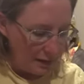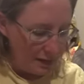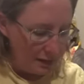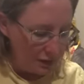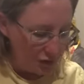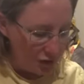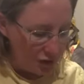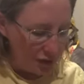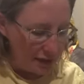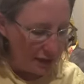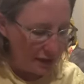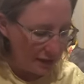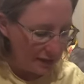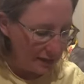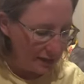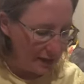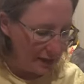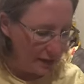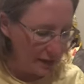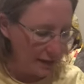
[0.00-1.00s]
She is
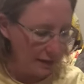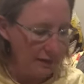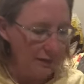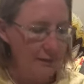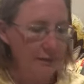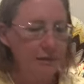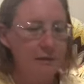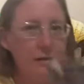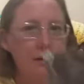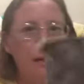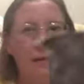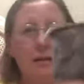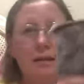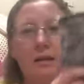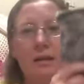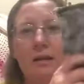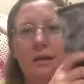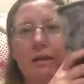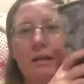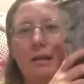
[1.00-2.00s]
in
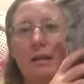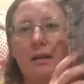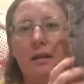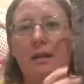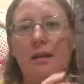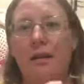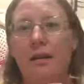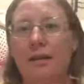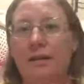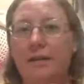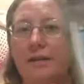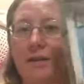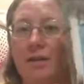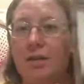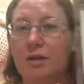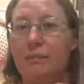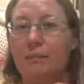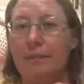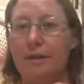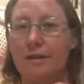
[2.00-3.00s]
a
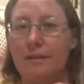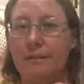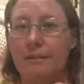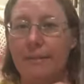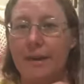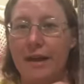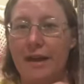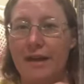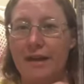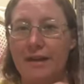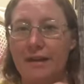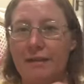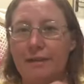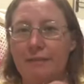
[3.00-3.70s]
StitchNButton bag.